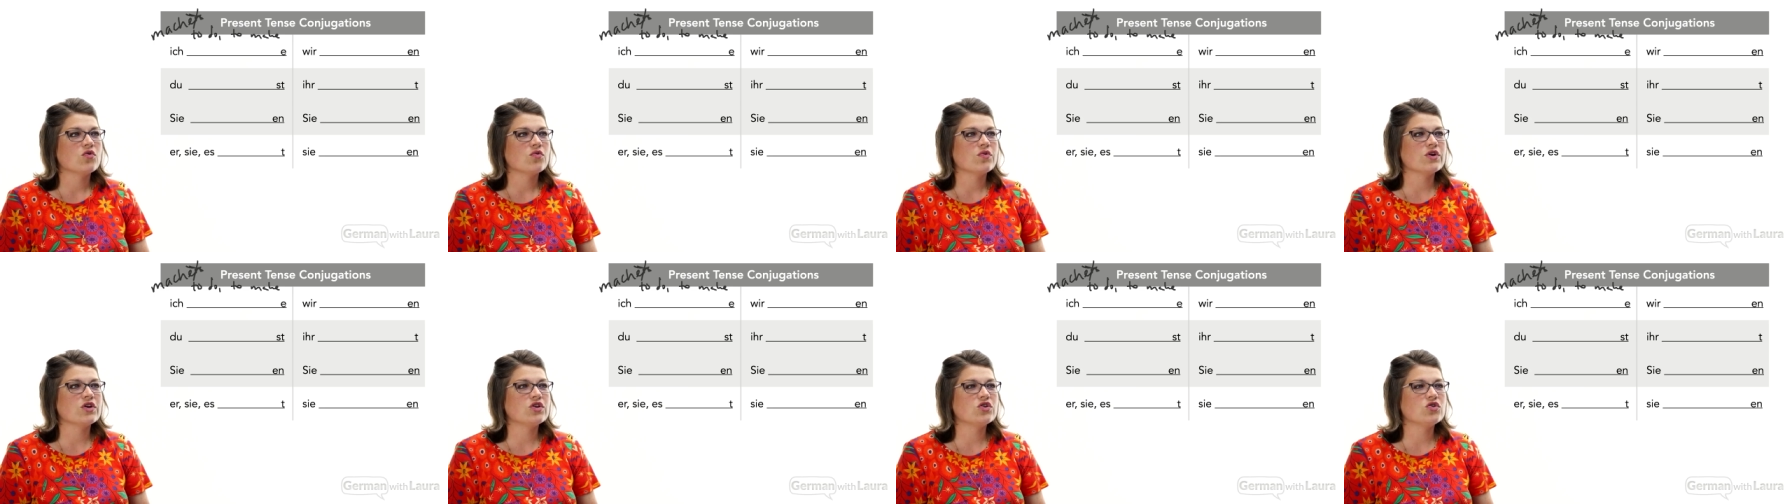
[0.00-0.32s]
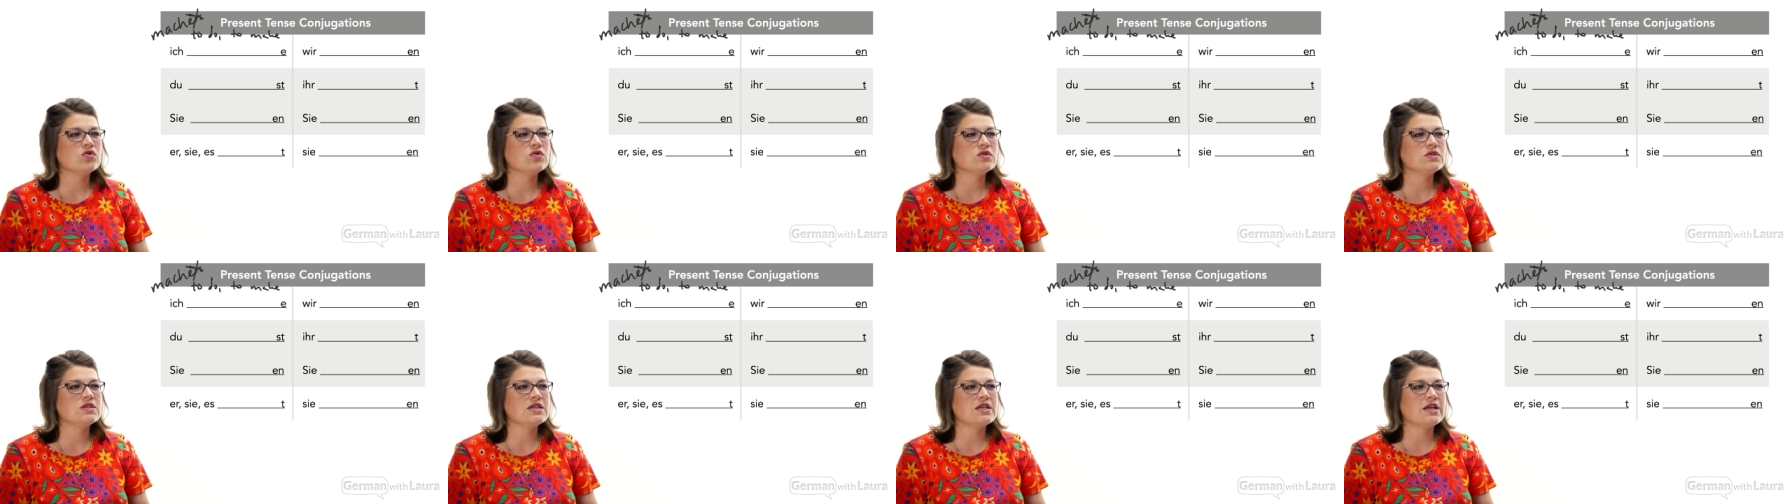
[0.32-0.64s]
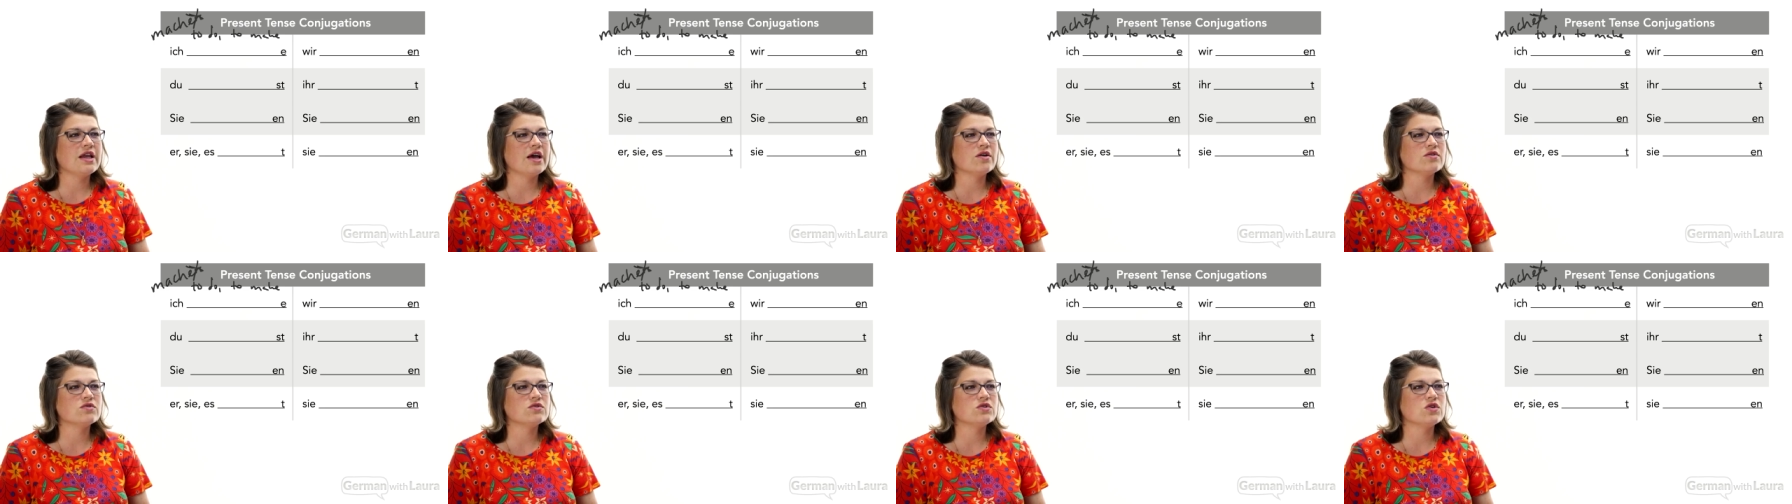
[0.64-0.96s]
reduce
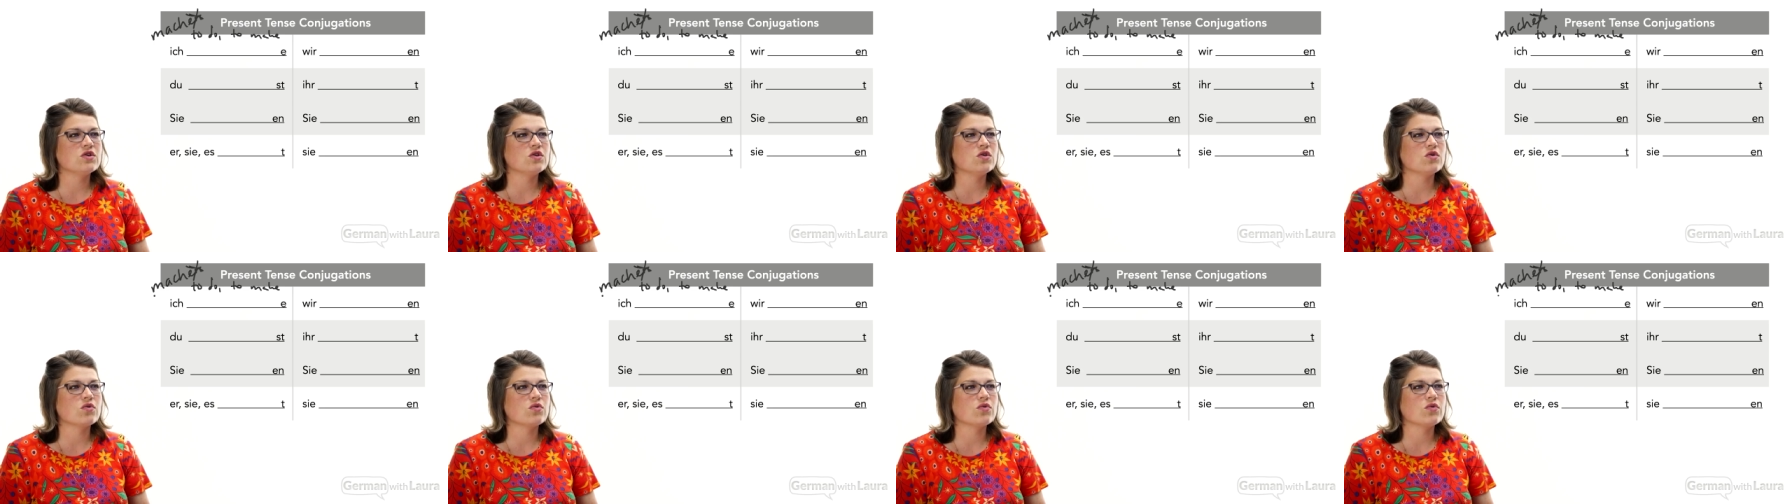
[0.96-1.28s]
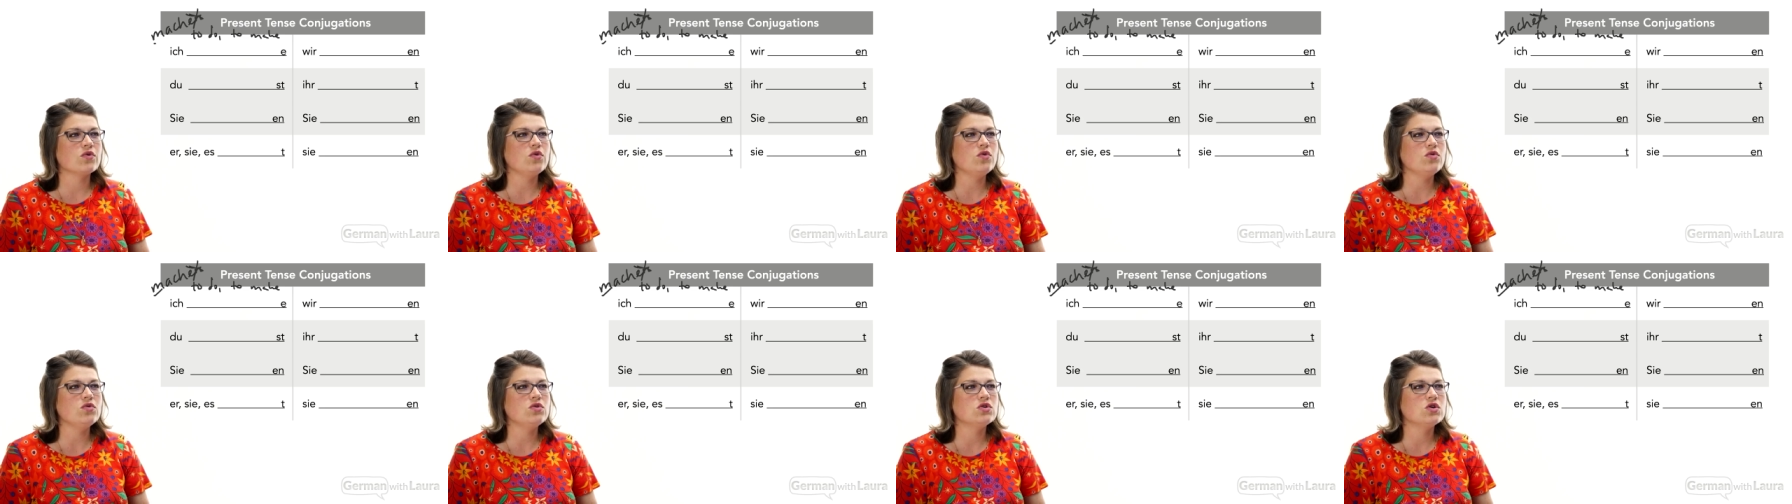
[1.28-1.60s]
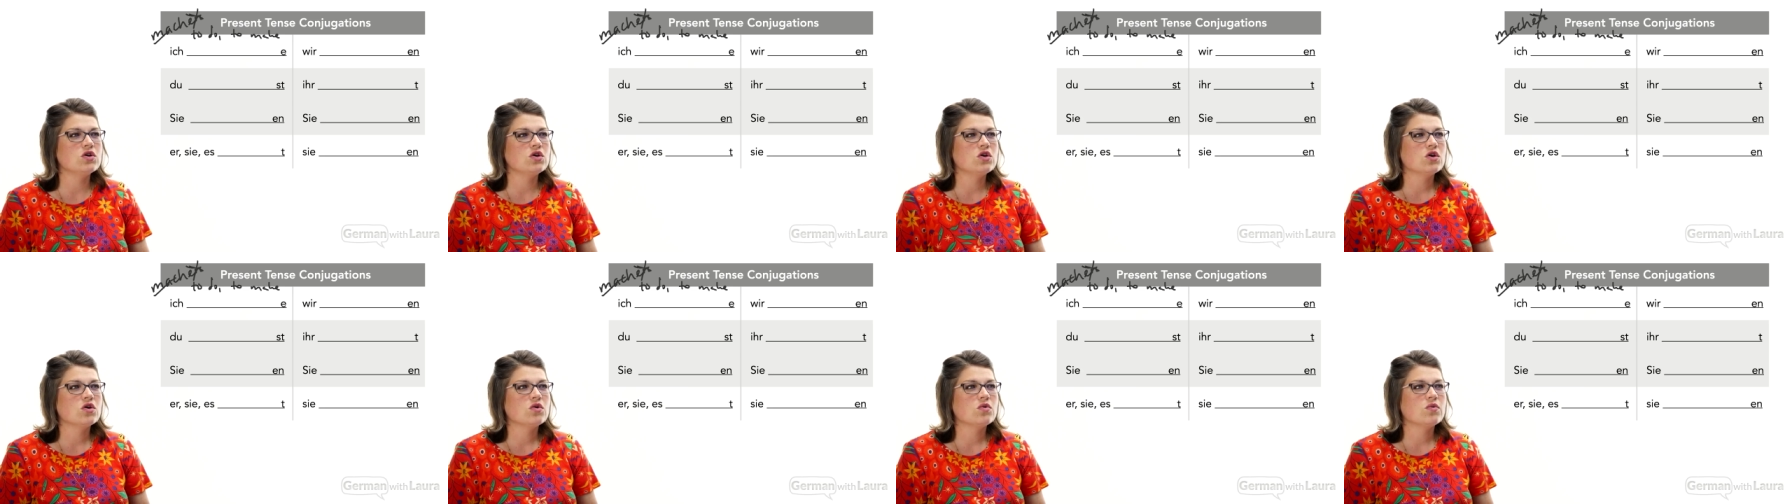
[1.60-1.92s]
it down to the
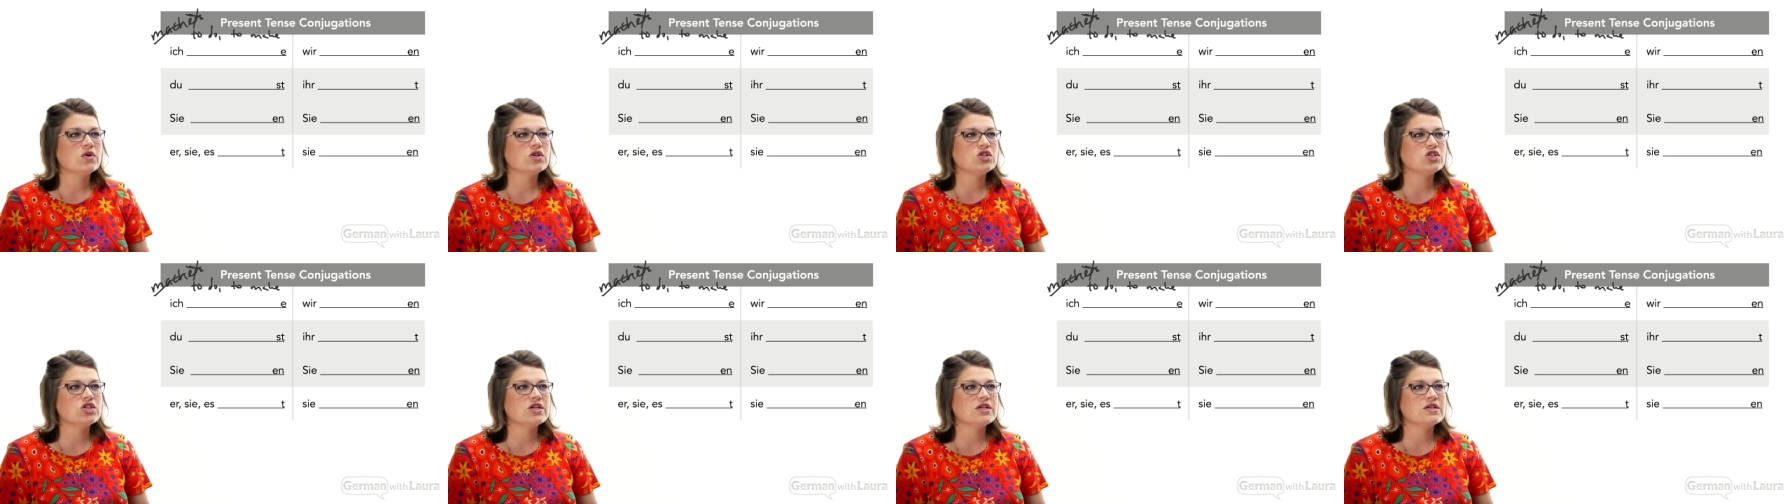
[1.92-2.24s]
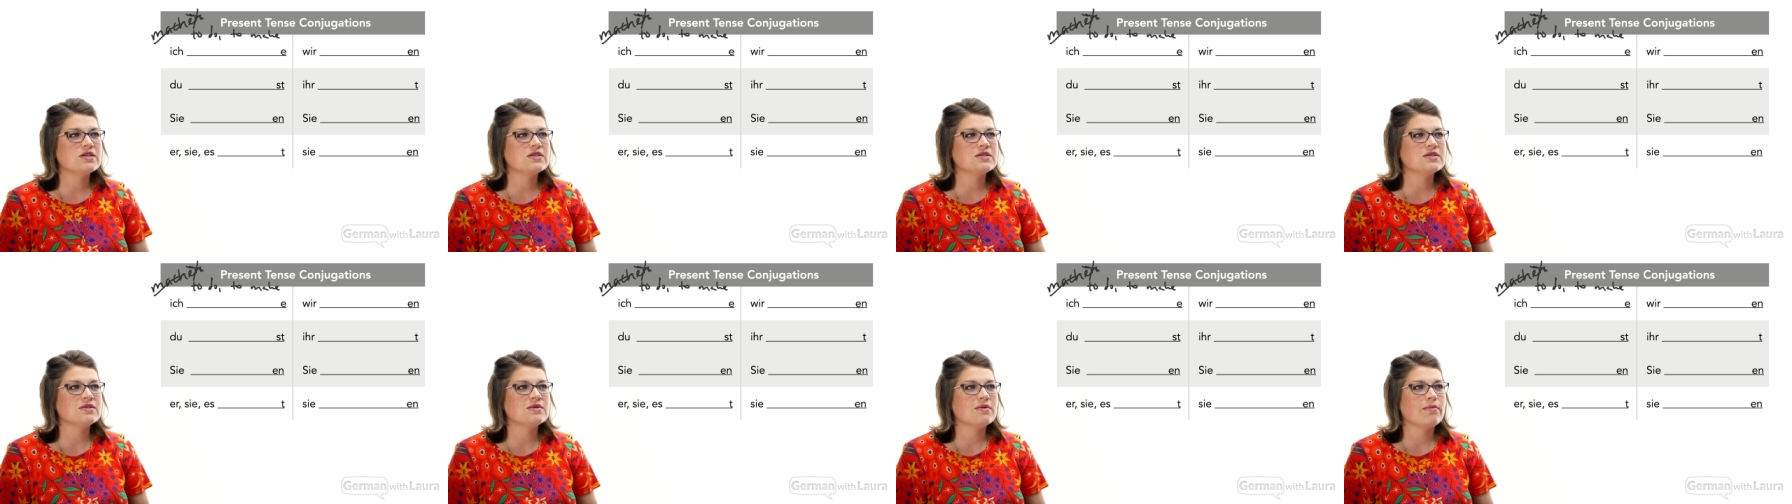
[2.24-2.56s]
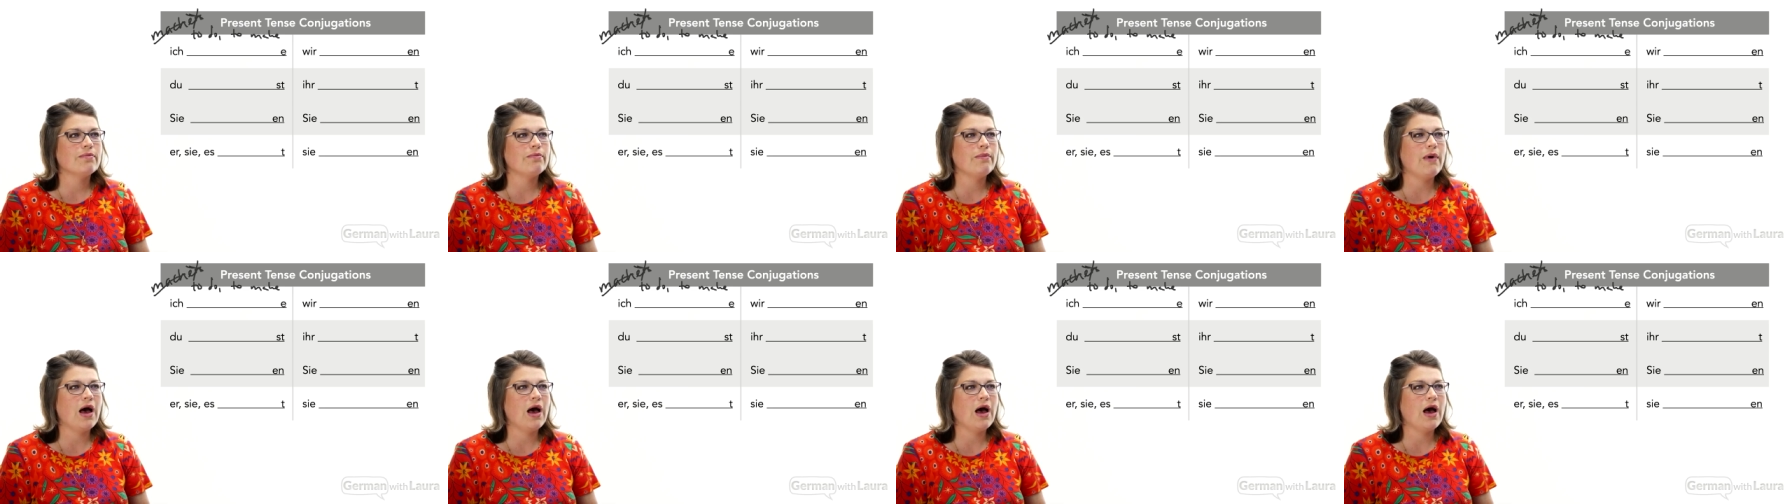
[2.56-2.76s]
root, which is